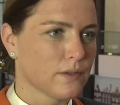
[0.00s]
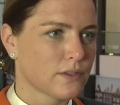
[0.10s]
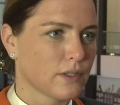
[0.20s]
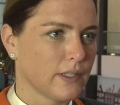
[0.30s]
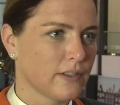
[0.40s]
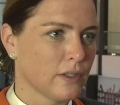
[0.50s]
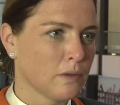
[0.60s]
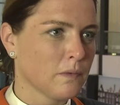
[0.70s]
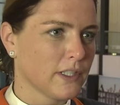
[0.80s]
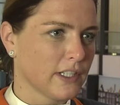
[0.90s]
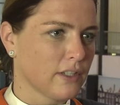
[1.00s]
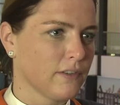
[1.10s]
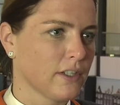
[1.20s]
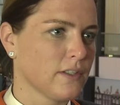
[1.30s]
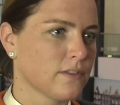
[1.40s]
also at home with Anky
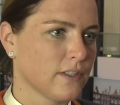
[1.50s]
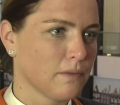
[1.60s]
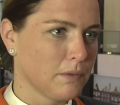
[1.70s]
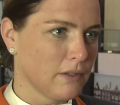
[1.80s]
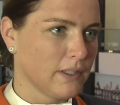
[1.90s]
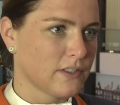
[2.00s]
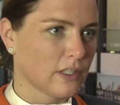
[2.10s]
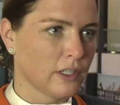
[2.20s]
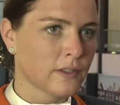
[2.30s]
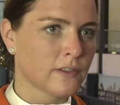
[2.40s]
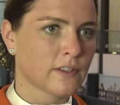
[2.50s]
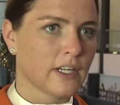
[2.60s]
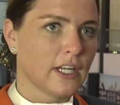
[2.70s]
van Grunsven, the pirouettes a lot.